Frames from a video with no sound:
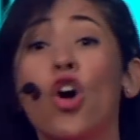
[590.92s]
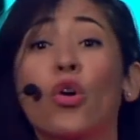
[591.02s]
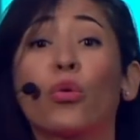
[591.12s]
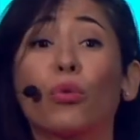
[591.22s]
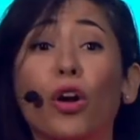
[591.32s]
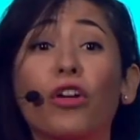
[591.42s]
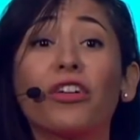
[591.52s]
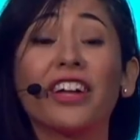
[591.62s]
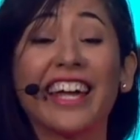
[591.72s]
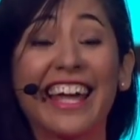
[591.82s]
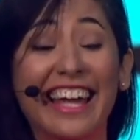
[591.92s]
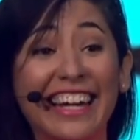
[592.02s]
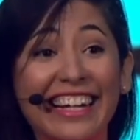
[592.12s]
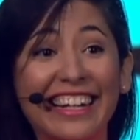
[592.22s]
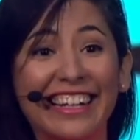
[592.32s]
Rotary
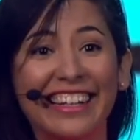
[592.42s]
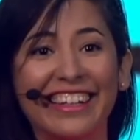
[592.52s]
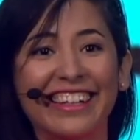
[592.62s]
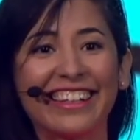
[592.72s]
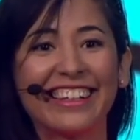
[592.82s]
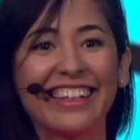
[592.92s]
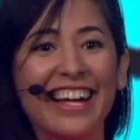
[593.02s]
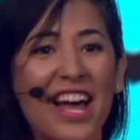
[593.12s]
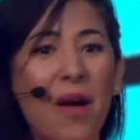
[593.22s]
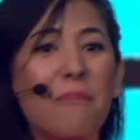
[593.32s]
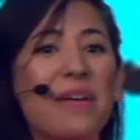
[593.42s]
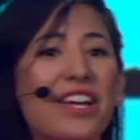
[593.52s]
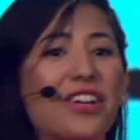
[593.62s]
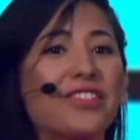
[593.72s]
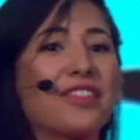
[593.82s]
can,
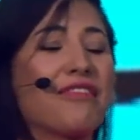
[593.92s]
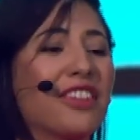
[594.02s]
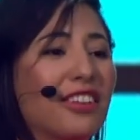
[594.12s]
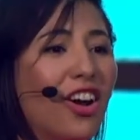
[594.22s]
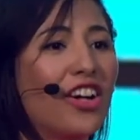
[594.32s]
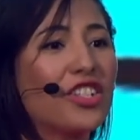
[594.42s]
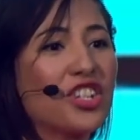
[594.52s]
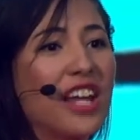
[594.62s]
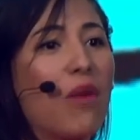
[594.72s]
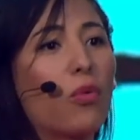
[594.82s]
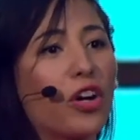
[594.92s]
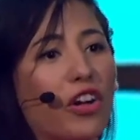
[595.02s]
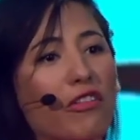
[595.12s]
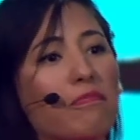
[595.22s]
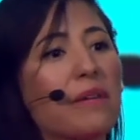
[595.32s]
because of the large network
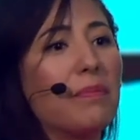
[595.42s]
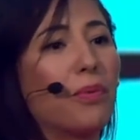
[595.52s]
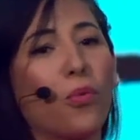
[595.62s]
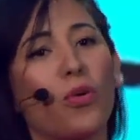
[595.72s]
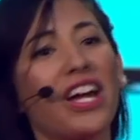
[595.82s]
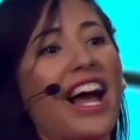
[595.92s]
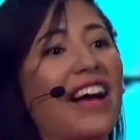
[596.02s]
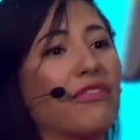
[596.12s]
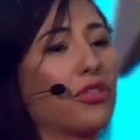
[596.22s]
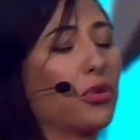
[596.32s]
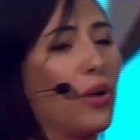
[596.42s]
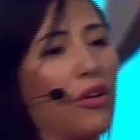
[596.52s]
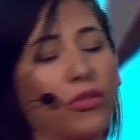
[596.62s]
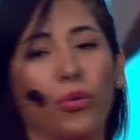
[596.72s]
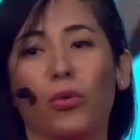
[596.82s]
of people we have throughout
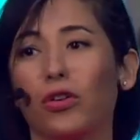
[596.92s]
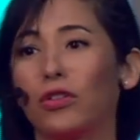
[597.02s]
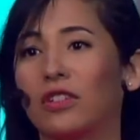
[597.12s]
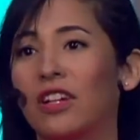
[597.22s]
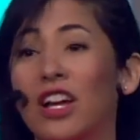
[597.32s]
the world.